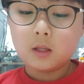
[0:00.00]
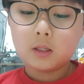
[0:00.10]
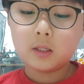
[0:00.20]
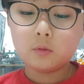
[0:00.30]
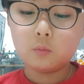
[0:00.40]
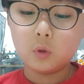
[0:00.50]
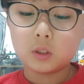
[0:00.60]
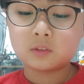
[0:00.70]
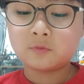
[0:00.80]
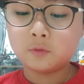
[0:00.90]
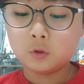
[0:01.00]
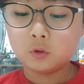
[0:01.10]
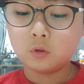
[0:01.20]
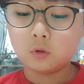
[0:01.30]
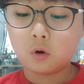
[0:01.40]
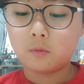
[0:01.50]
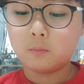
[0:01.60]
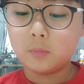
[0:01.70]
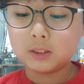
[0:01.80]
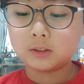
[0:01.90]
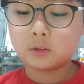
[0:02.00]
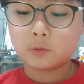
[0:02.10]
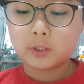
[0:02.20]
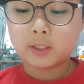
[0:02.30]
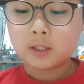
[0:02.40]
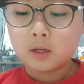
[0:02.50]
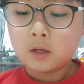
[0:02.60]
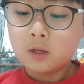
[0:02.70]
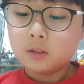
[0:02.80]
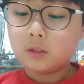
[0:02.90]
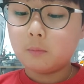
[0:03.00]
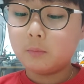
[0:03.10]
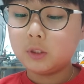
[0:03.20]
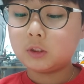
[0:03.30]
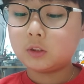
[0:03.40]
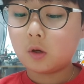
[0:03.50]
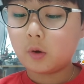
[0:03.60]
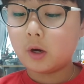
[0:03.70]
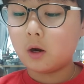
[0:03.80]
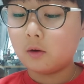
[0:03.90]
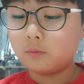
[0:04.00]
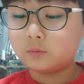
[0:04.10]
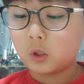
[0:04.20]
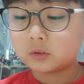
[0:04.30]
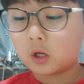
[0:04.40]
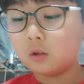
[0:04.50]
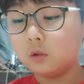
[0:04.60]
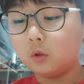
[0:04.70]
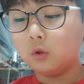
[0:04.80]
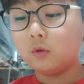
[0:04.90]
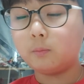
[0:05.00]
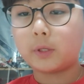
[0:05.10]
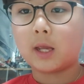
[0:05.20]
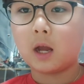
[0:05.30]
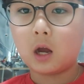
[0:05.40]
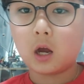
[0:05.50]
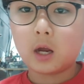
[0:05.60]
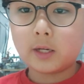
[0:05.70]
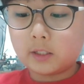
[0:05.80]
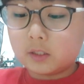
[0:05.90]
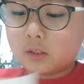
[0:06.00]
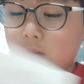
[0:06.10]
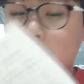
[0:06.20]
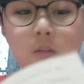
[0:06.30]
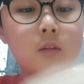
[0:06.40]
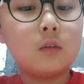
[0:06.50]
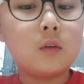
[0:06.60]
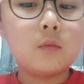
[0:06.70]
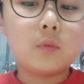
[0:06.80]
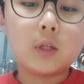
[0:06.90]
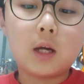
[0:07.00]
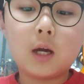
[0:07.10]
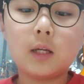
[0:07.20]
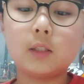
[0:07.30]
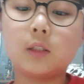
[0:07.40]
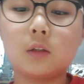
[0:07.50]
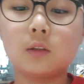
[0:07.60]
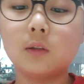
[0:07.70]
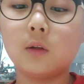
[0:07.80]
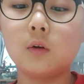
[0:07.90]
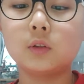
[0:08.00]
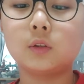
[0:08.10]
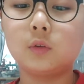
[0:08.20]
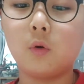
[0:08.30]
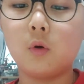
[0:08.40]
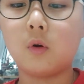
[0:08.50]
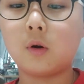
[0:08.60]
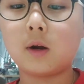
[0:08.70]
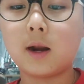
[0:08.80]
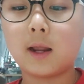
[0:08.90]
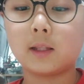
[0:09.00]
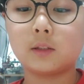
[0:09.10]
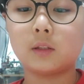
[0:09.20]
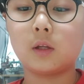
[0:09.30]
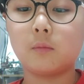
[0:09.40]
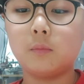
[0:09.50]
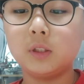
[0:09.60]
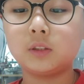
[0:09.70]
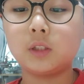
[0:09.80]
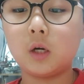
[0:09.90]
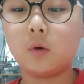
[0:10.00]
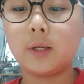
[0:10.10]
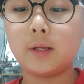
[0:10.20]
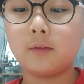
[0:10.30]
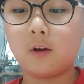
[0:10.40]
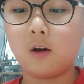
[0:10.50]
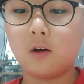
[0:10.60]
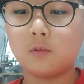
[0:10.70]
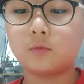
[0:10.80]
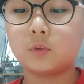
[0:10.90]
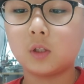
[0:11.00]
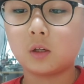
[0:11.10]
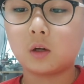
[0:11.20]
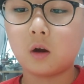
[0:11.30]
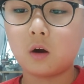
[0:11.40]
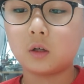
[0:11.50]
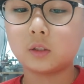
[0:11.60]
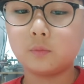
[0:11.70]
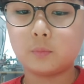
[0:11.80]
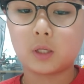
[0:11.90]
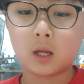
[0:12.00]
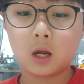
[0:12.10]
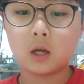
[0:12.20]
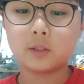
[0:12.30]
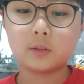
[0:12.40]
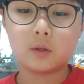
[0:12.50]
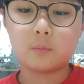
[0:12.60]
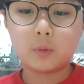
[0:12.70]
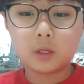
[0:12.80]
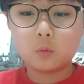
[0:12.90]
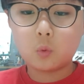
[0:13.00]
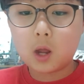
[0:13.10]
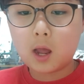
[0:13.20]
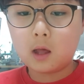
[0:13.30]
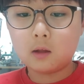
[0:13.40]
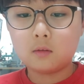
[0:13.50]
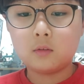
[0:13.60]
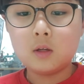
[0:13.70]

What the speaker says: It was full of mystery. The mystery of the room behind the closed door, and the mystery of the garden behind the big well.